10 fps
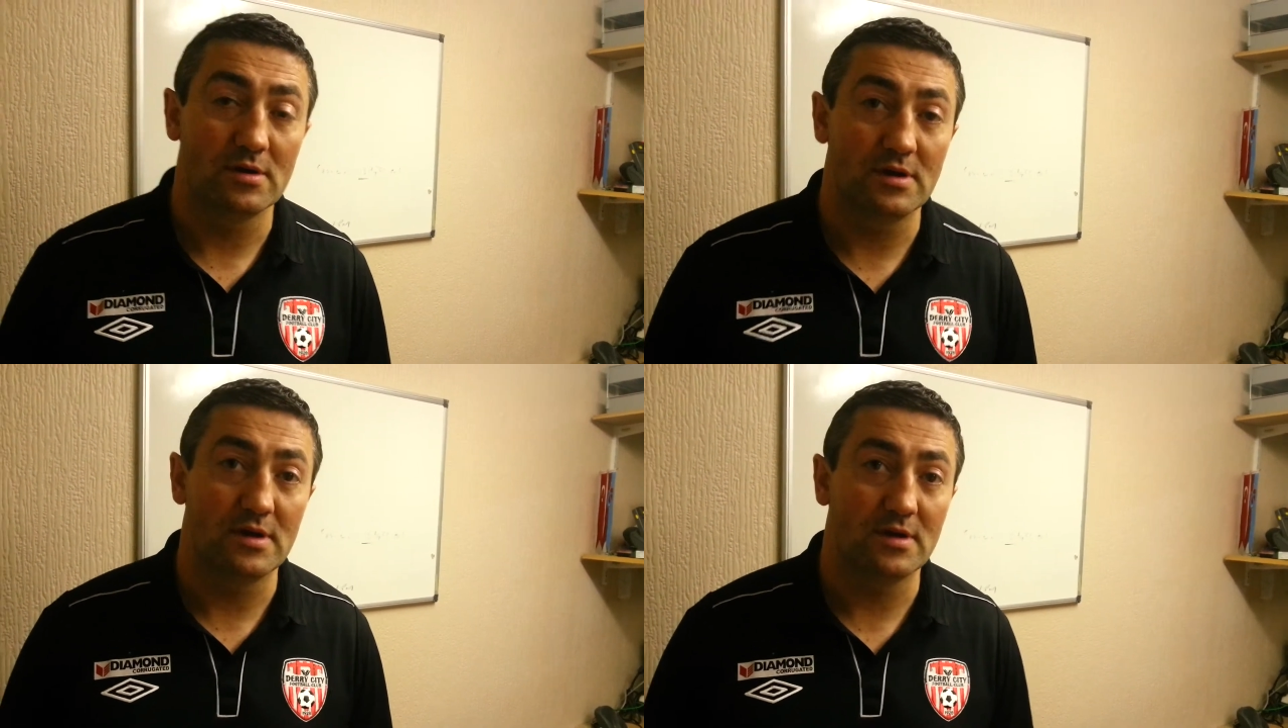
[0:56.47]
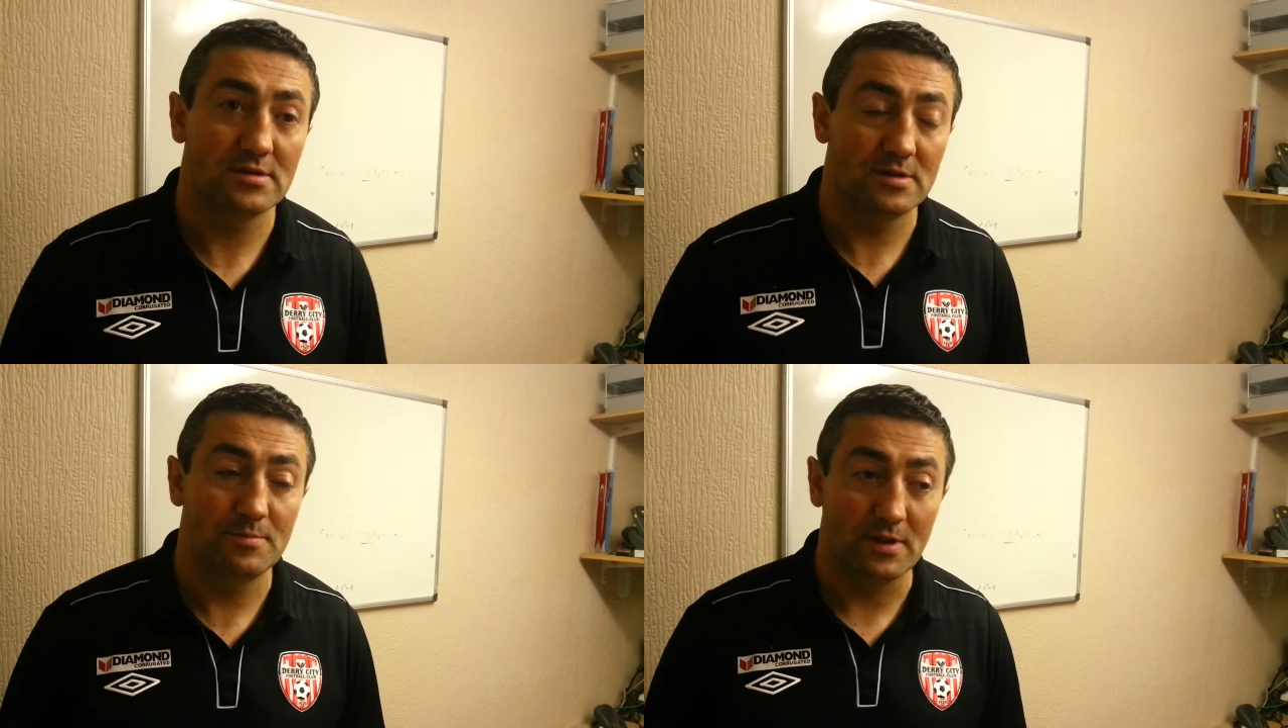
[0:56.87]

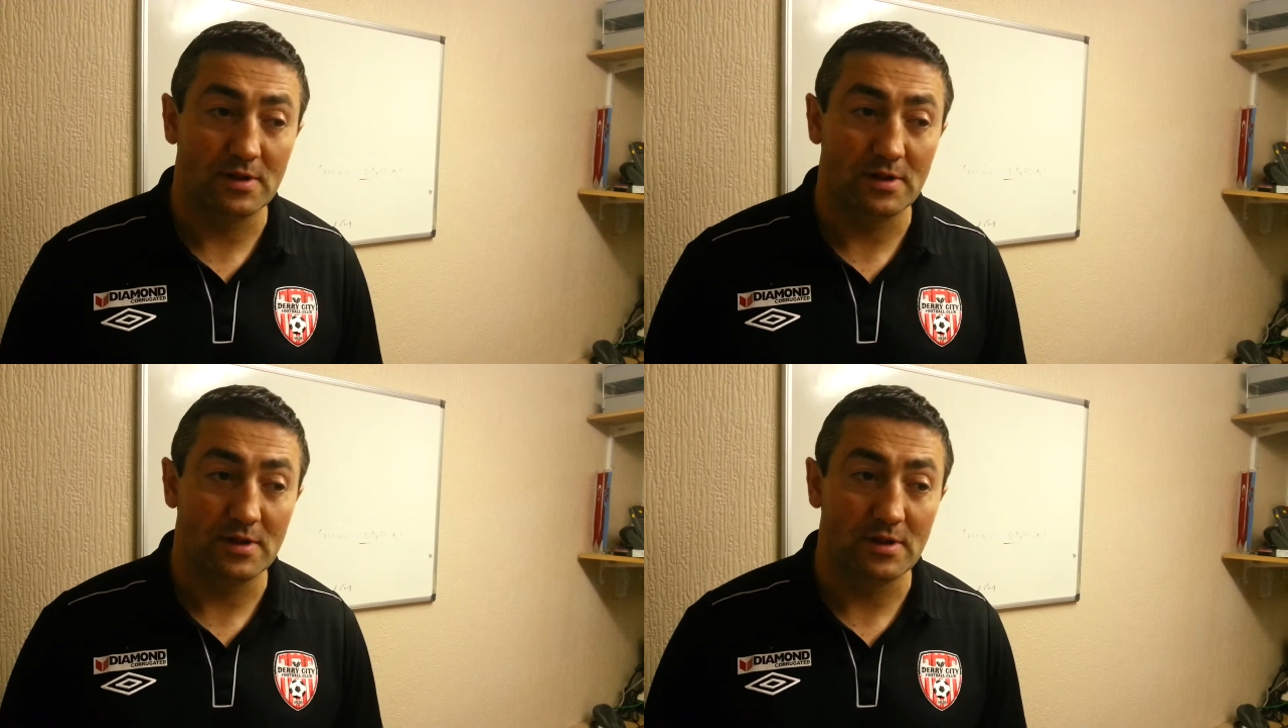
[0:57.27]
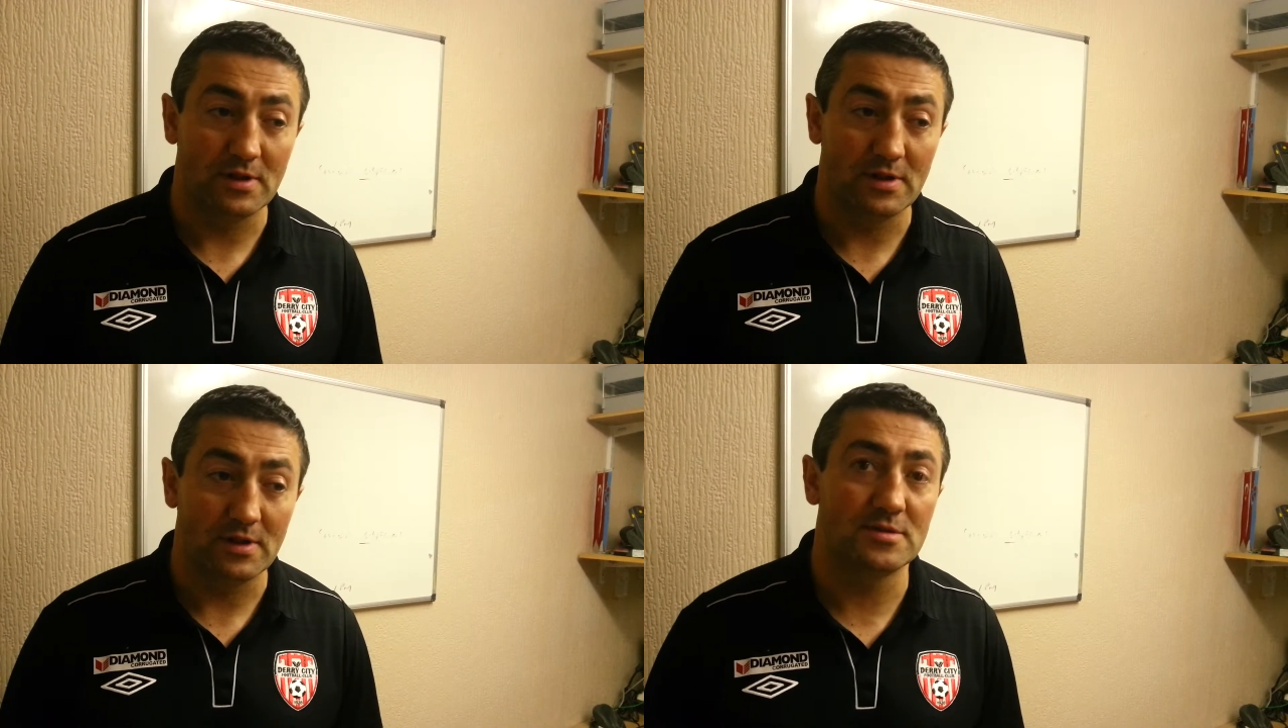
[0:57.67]
to build that
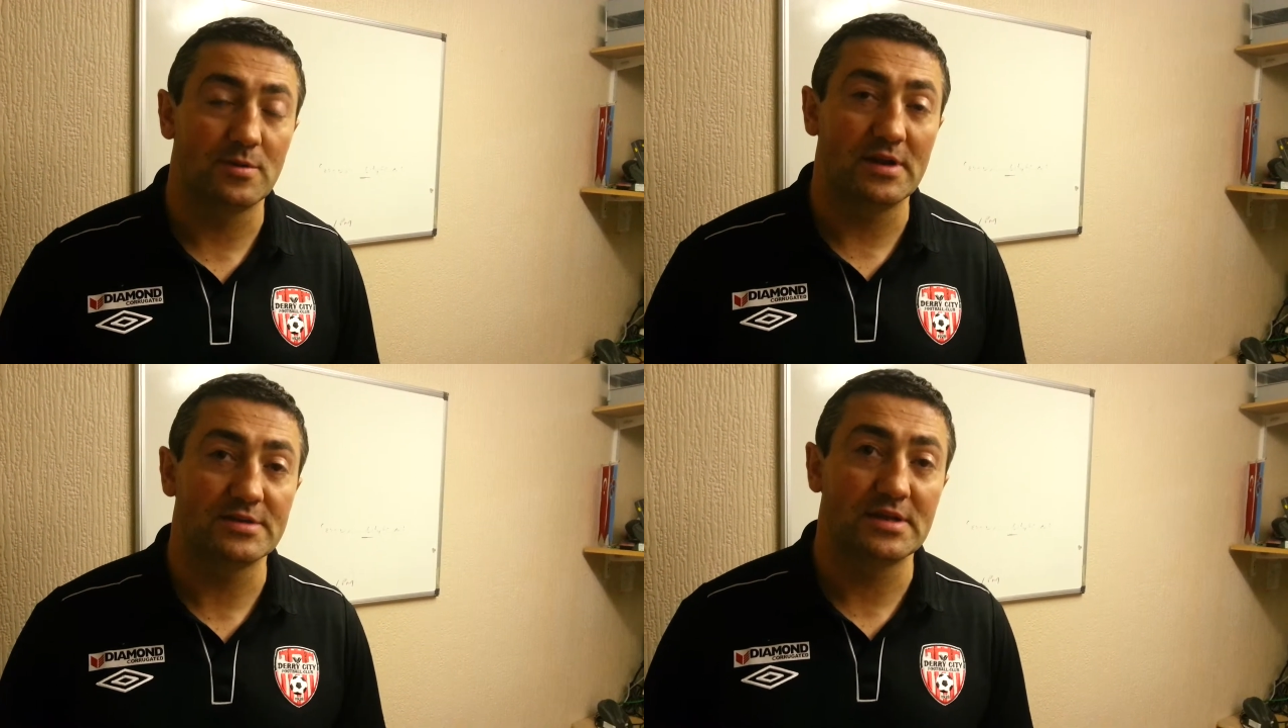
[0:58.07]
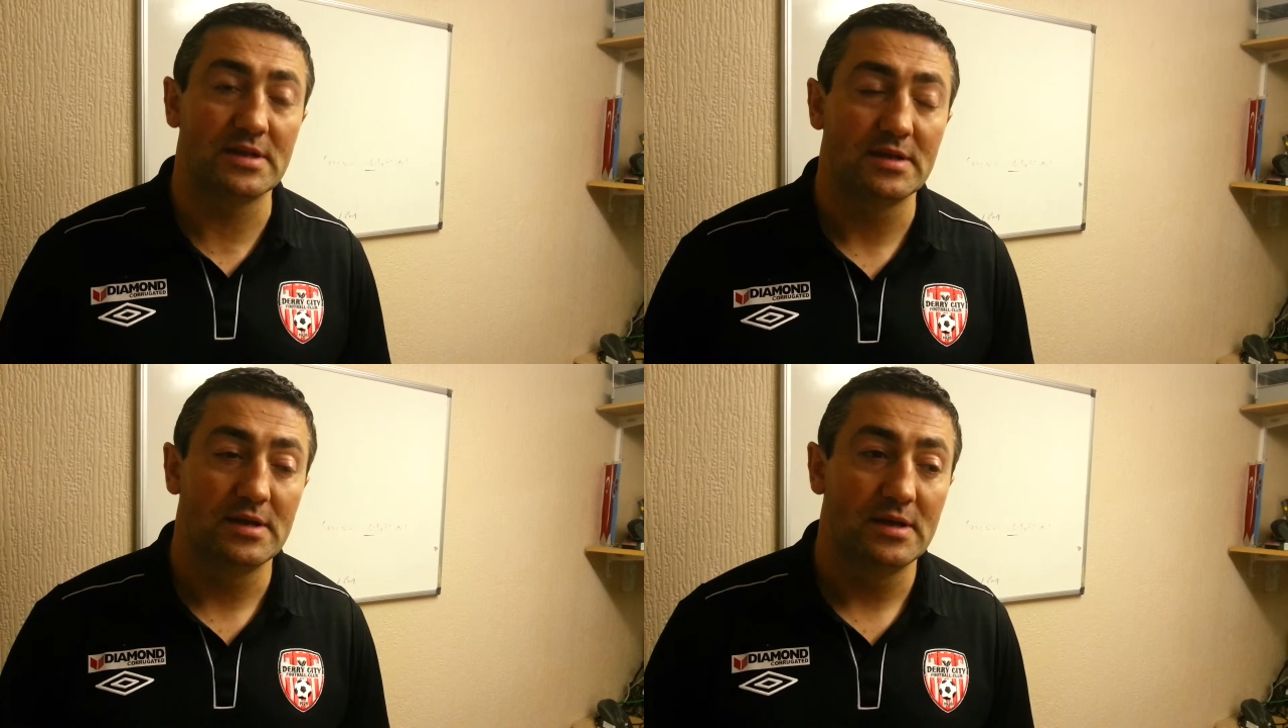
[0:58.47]
confidence in the players again.